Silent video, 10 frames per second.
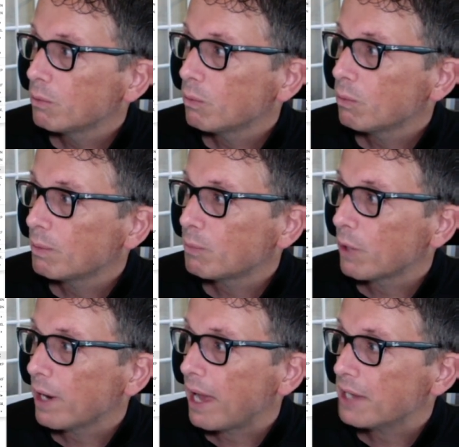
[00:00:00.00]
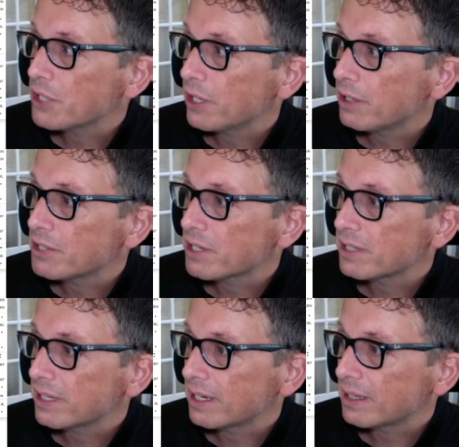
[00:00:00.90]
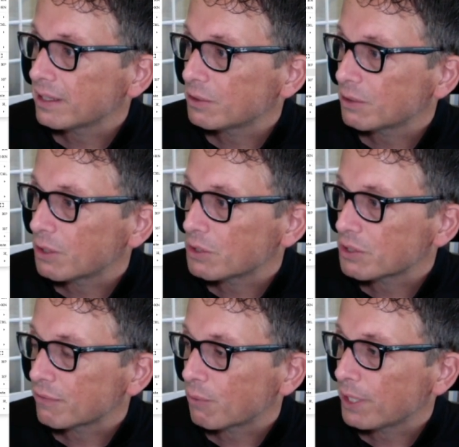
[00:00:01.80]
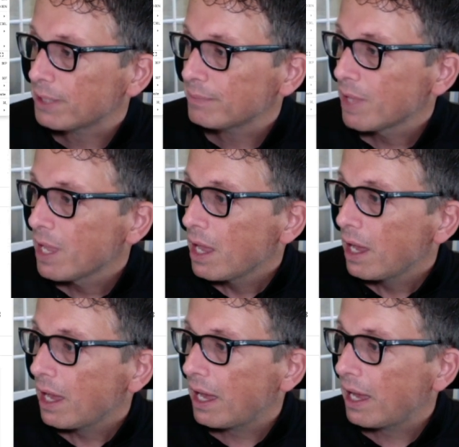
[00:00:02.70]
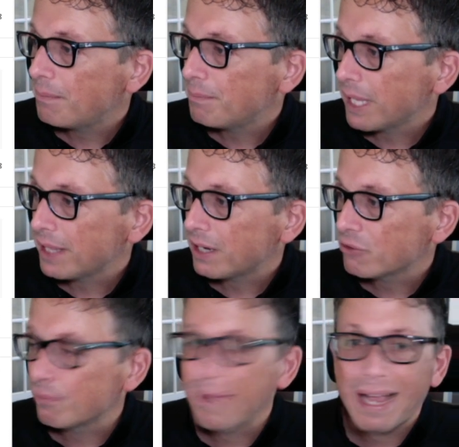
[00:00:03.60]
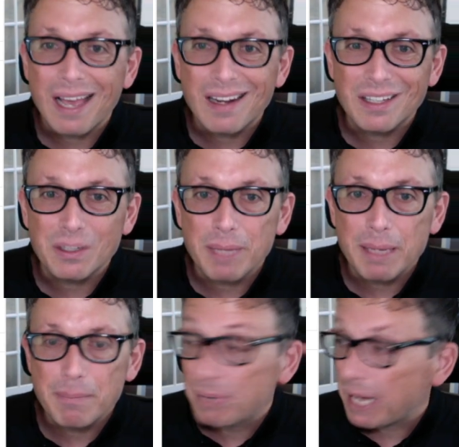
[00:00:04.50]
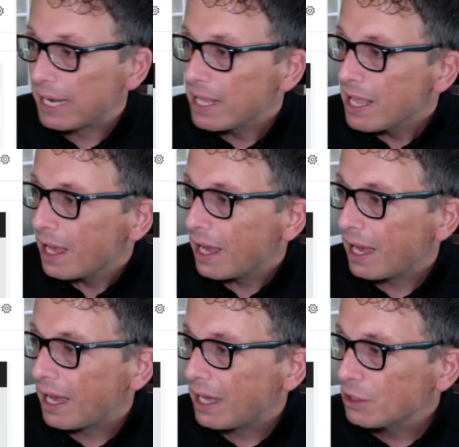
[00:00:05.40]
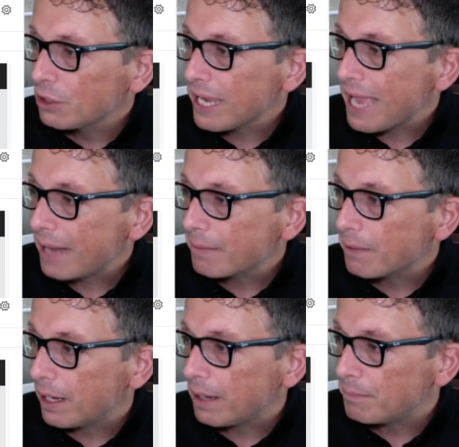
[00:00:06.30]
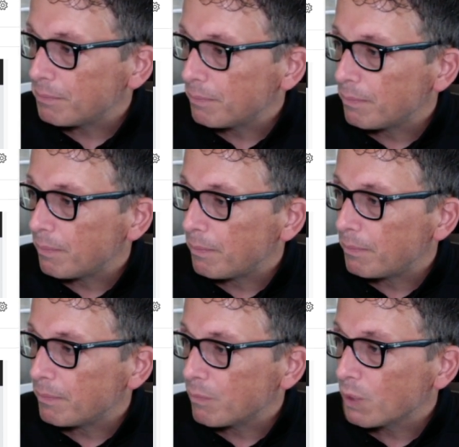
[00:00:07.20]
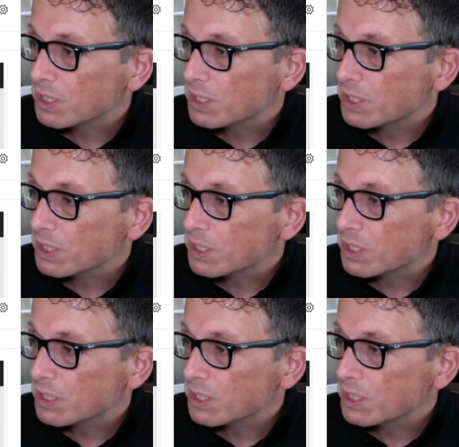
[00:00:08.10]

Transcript: notch here just to get a little closer for you. And then I'll zoom back out in a little bit. But looking at what's